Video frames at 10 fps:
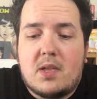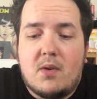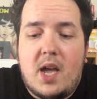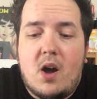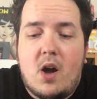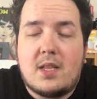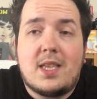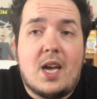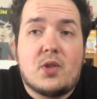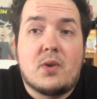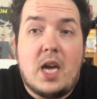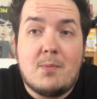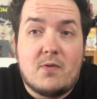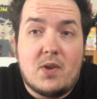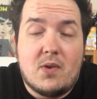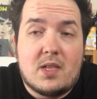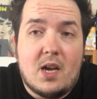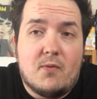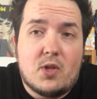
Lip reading: So now, on to the actual game review itself,